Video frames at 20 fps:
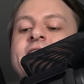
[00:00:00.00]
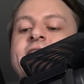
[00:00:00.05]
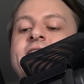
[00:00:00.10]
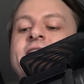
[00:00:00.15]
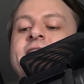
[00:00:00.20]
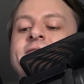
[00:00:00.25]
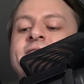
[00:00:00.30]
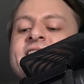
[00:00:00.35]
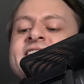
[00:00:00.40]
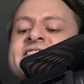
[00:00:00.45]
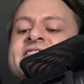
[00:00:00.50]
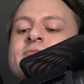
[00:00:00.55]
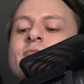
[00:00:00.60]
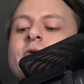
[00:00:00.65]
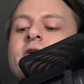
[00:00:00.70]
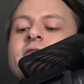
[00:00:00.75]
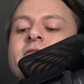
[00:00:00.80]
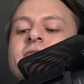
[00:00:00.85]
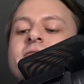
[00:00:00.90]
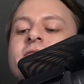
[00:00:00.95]
If this
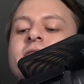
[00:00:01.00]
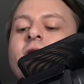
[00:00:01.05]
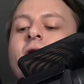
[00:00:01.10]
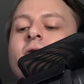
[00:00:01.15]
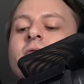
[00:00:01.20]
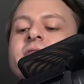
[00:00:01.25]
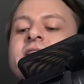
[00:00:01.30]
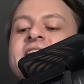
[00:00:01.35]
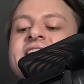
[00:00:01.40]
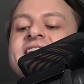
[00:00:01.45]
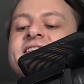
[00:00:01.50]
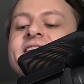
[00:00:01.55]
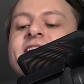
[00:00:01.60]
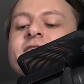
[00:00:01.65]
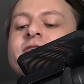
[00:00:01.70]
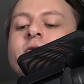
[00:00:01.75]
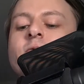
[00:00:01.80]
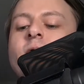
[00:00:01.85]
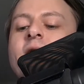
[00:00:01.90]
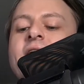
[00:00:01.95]
were only
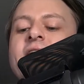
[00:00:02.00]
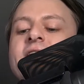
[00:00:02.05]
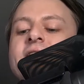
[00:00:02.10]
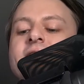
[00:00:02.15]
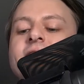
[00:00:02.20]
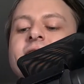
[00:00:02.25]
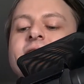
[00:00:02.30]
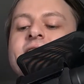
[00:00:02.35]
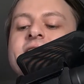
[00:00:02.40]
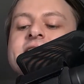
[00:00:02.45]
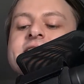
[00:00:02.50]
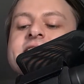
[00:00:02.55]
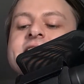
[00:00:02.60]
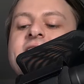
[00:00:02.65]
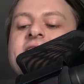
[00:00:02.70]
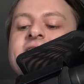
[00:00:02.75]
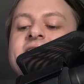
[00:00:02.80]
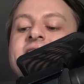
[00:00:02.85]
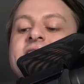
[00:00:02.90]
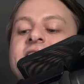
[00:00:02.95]
cleared away, they
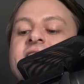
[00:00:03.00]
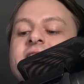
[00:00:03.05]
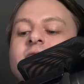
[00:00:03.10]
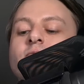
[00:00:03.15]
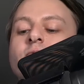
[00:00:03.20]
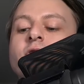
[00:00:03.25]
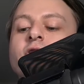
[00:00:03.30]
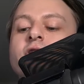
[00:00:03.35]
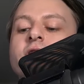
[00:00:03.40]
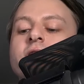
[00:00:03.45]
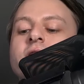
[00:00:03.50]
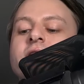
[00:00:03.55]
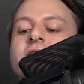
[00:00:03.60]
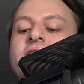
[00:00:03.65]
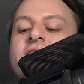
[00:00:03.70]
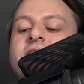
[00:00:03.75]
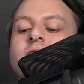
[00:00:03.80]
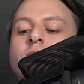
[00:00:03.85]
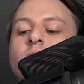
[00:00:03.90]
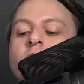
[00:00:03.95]
said, it
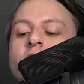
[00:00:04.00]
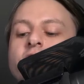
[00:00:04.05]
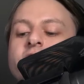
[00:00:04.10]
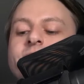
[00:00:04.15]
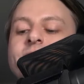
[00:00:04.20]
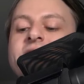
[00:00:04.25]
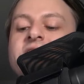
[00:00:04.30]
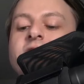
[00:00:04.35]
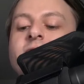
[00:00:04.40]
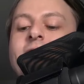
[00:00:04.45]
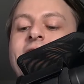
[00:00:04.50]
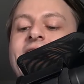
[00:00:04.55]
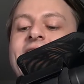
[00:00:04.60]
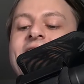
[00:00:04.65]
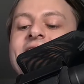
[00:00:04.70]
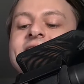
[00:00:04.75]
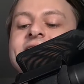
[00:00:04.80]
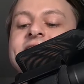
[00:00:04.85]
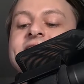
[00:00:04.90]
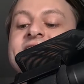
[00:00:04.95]
would be
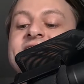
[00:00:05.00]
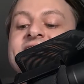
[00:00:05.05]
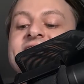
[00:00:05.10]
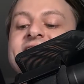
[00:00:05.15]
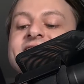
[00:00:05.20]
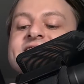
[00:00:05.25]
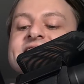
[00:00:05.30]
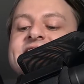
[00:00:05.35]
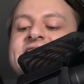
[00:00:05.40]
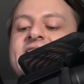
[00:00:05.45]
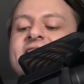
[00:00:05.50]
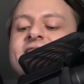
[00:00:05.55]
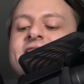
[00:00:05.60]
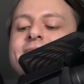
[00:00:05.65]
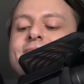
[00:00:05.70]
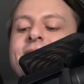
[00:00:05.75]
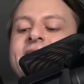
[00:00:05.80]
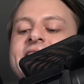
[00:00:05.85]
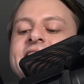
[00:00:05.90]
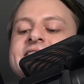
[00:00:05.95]
grand. If
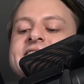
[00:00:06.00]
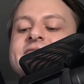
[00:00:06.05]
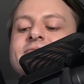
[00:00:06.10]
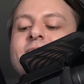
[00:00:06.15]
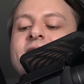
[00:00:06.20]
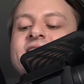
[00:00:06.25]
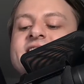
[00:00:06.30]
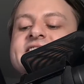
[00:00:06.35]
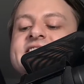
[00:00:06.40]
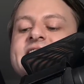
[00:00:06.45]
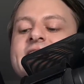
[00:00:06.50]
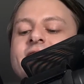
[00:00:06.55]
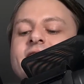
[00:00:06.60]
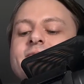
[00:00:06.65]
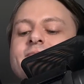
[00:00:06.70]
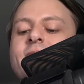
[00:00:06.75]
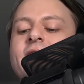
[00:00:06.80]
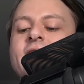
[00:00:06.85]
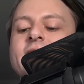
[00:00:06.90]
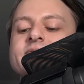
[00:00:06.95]
7 maids with
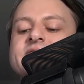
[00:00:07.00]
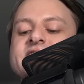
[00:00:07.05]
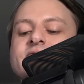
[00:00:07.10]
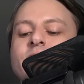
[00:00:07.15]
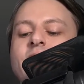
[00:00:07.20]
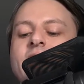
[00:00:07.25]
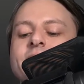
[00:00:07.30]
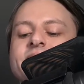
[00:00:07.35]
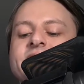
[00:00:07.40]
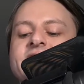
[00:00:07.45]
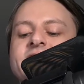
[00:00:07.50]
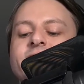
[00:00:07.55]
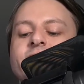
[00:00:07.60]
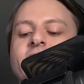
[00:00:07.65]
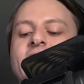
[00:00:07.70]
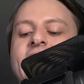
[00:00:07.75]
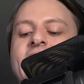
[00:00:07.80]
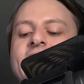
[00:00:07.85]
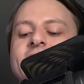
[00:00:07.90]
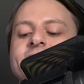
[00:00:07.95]
7 mops swept it
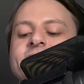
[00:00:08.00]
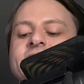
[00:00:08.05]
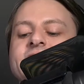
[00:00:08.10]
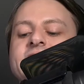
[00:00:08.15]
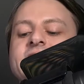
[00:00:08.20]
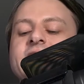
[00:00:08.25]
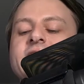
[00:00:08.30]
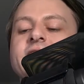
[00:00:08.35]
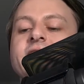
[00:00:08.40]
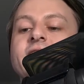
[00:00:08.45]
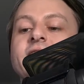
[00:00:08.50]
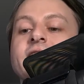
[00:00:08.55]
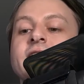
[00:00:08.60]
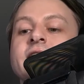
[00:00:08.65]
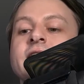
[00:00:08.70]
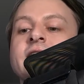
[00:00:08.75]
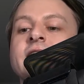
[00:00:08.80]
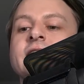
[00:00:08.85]
for half a year.